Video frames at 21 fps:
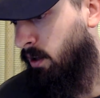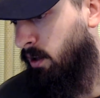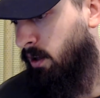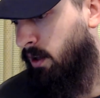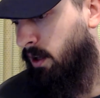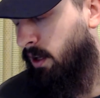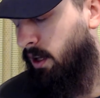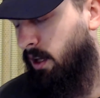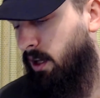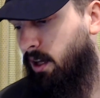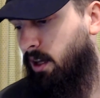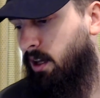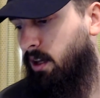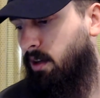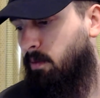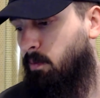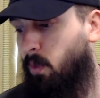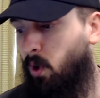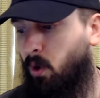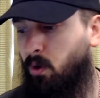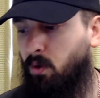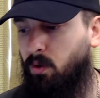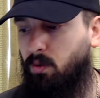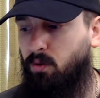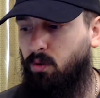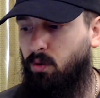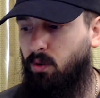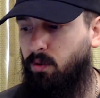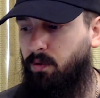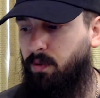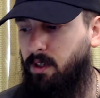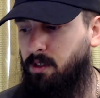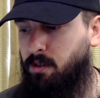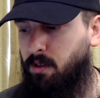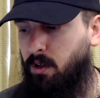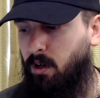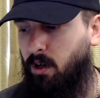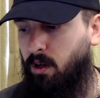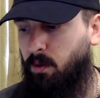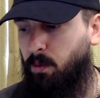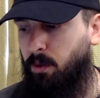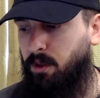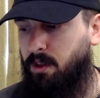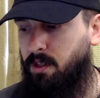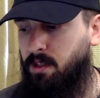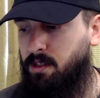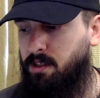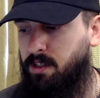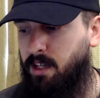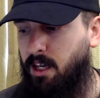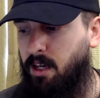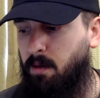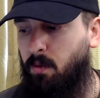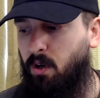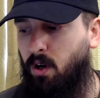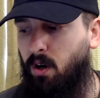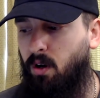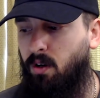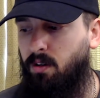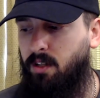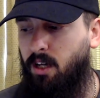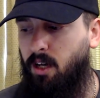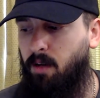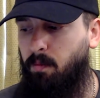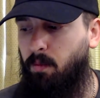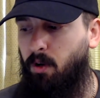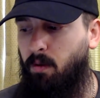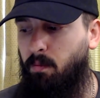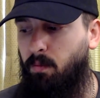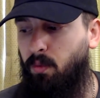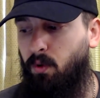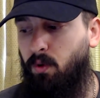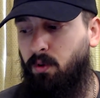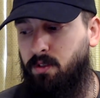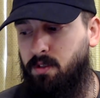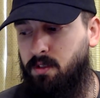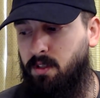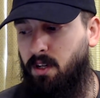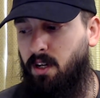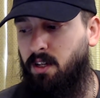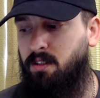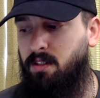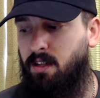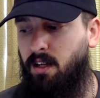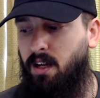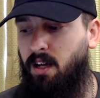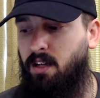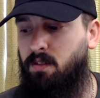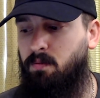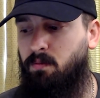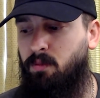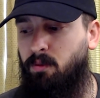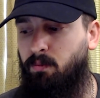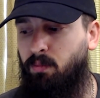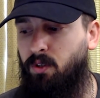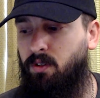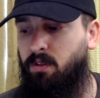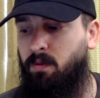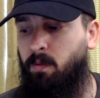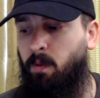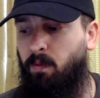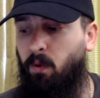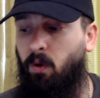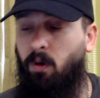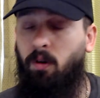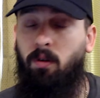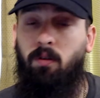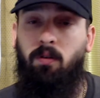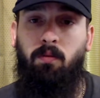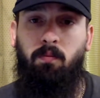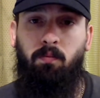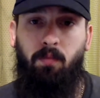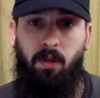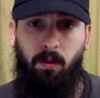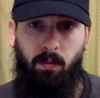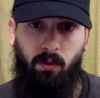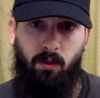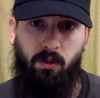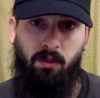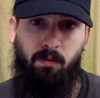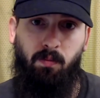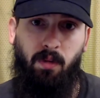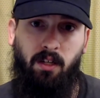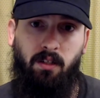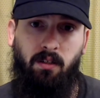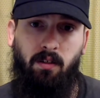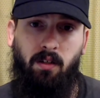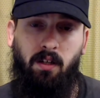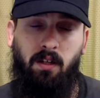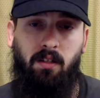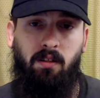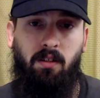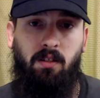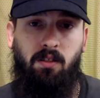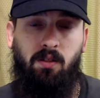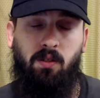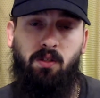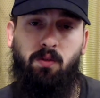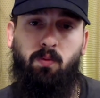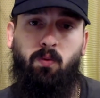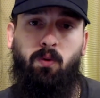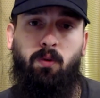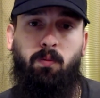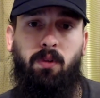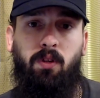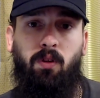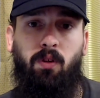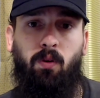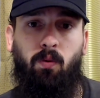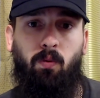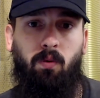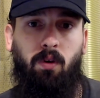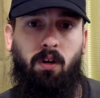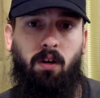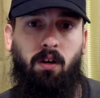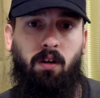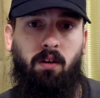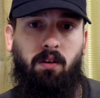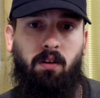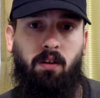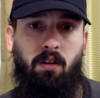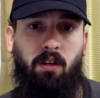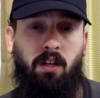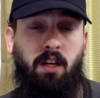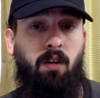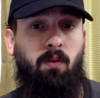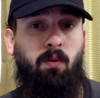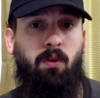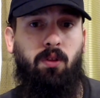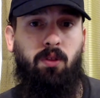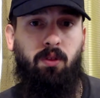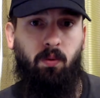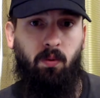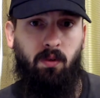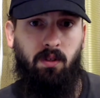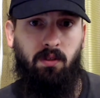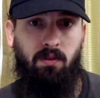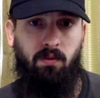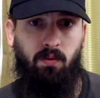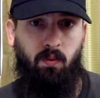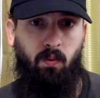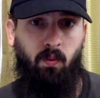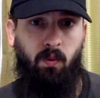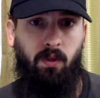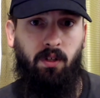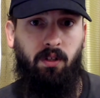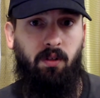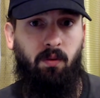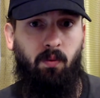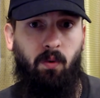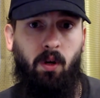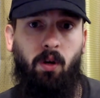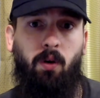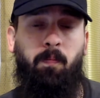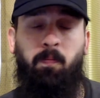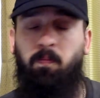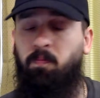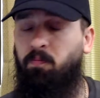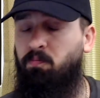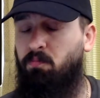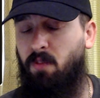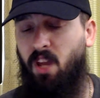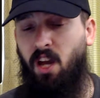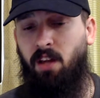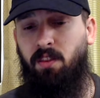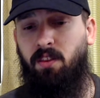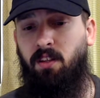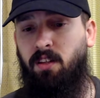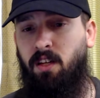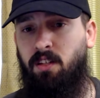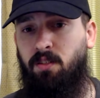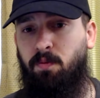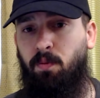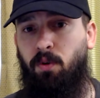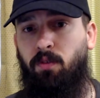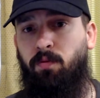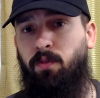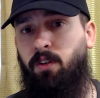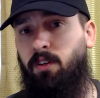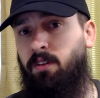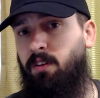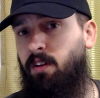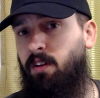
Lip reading: A modal dual-face card with the same card type on both sides that hasn't been printed before. People are speculating this will be the Kinrith twins, Will and Rowan. I think that's perfect.